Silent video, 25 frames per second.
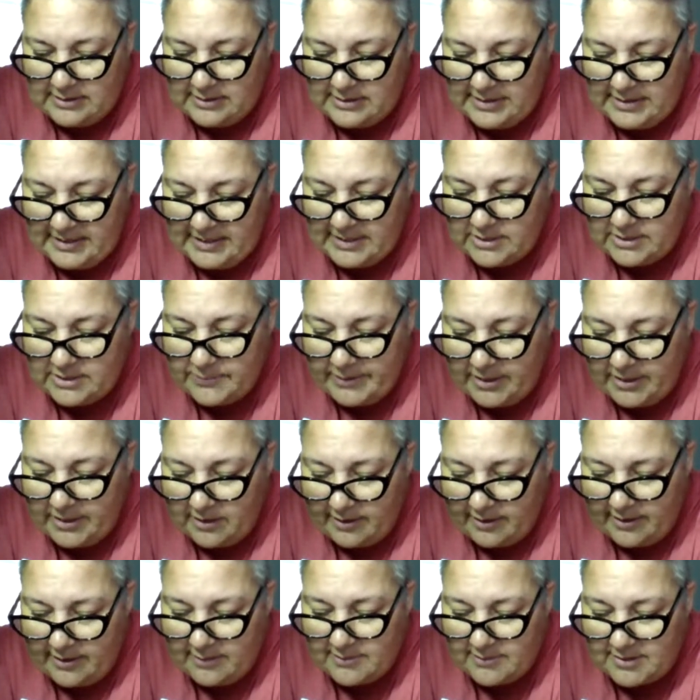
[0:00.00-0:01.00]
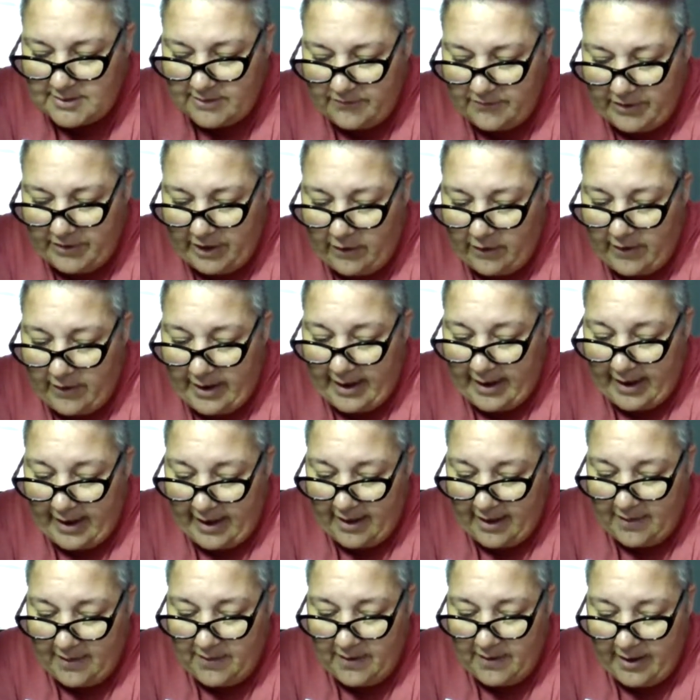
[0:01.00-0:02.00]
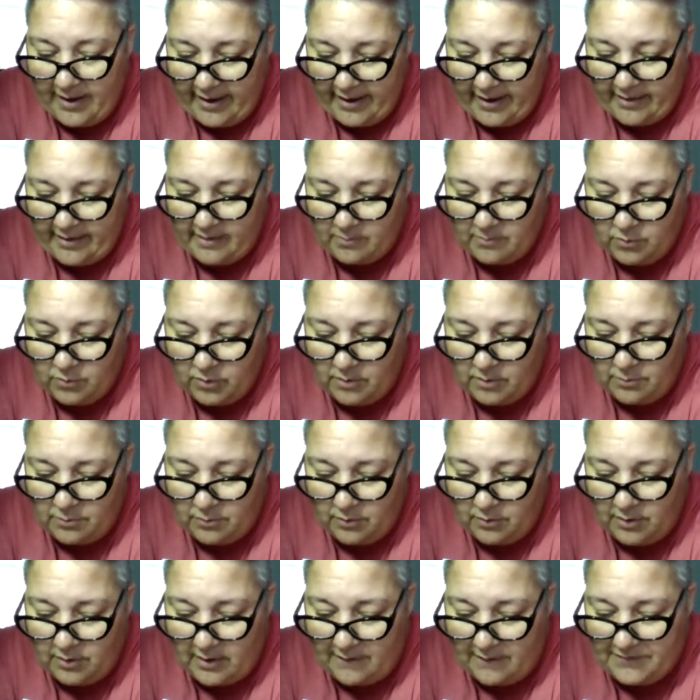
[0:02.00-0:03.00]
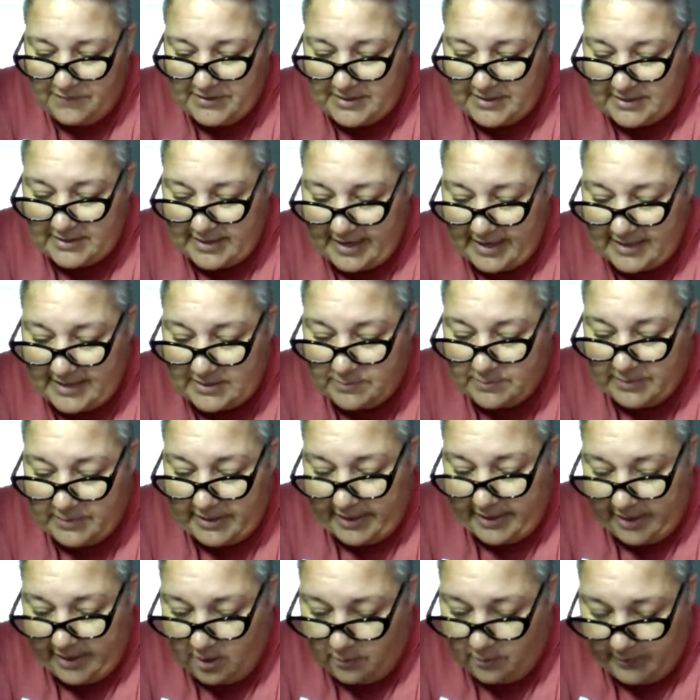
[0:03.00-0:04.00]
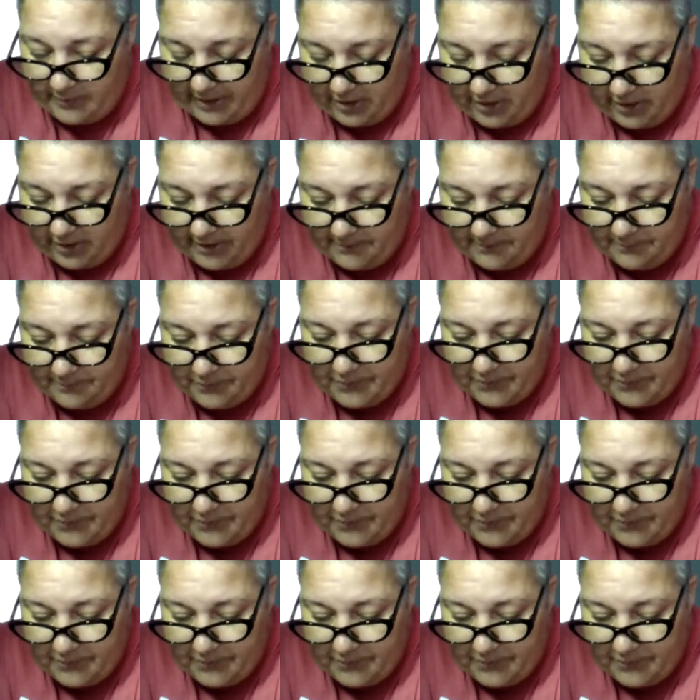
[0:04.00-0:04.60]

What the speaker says: Need to be close and figure out how the hell I'm going to pull off this last minute Hail Mary.